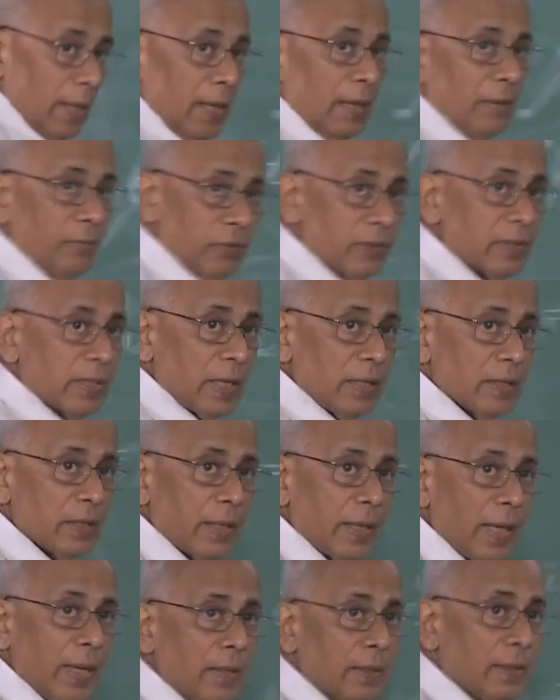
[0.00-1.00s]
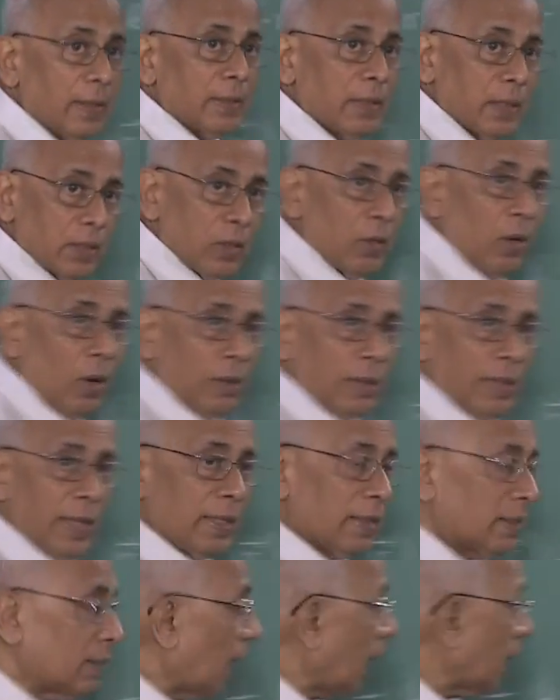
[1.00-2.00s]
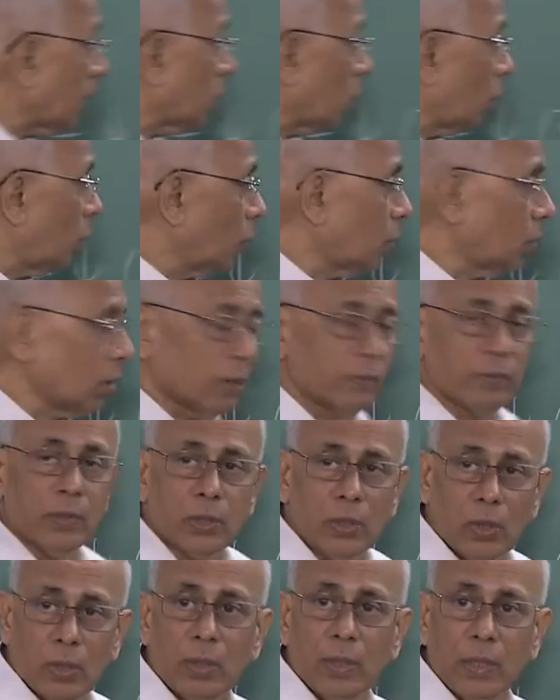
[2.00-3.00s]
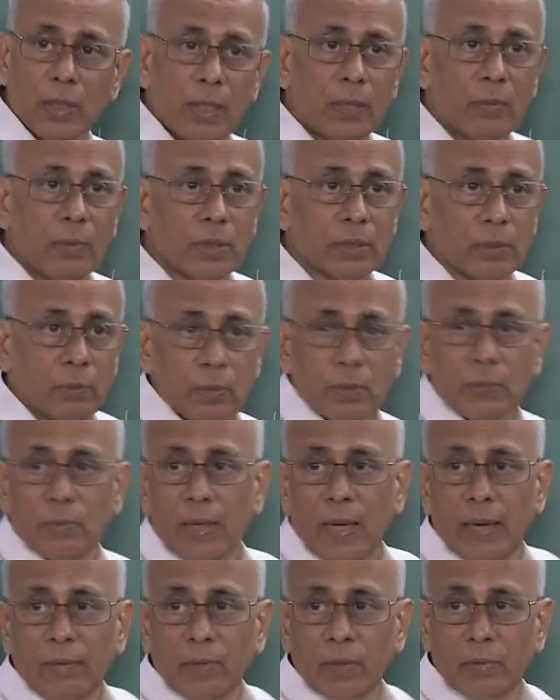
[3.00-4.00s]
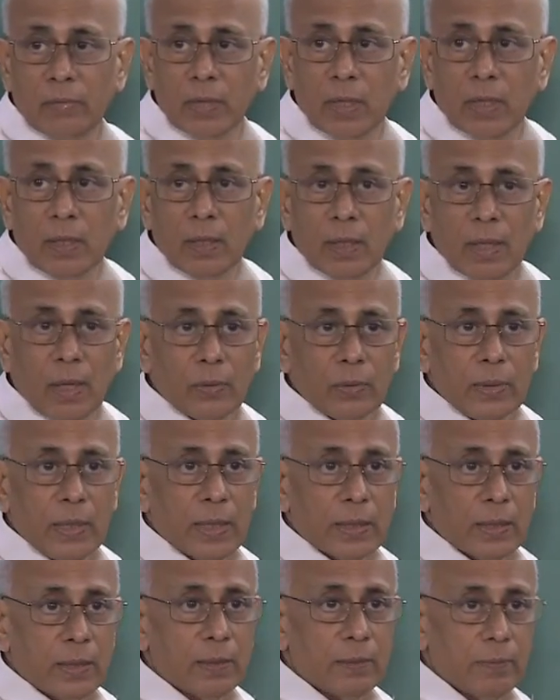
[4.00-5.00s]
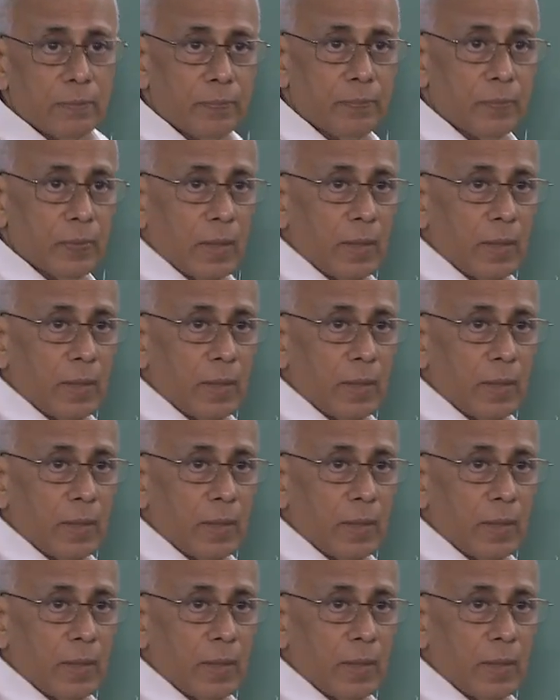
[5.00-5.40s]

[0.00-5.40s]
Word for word: I emphasize again, this is not the exact solution of the Schrodinger equation which we have not even written down yet, hmm.